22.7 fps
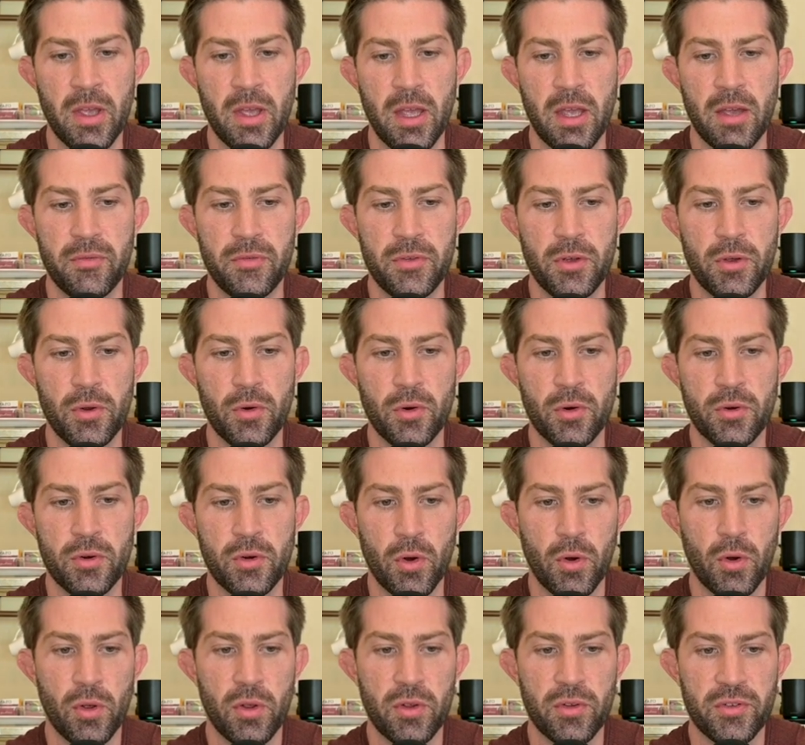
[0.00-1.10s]
If your
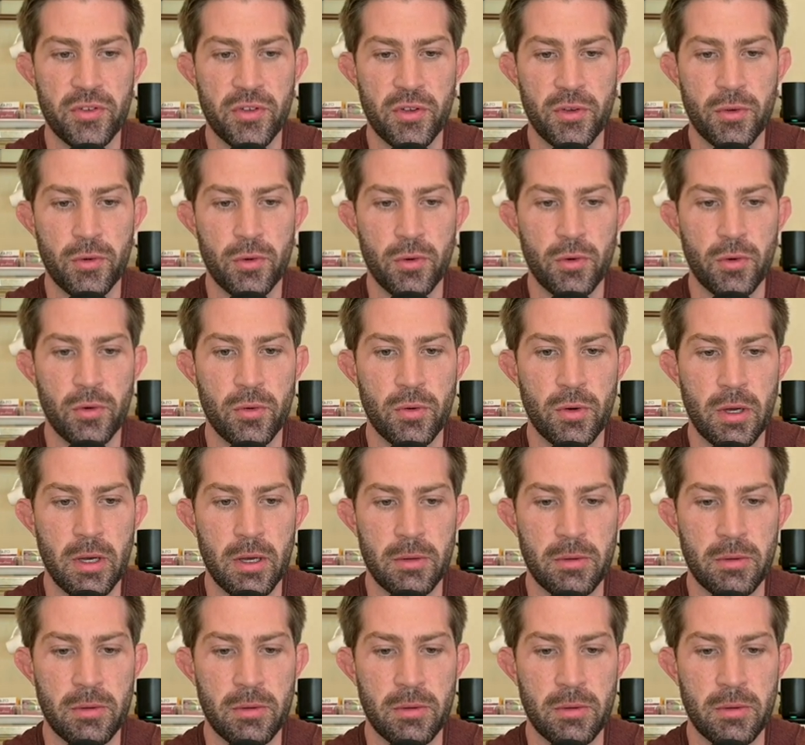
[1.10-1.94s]
goal is to,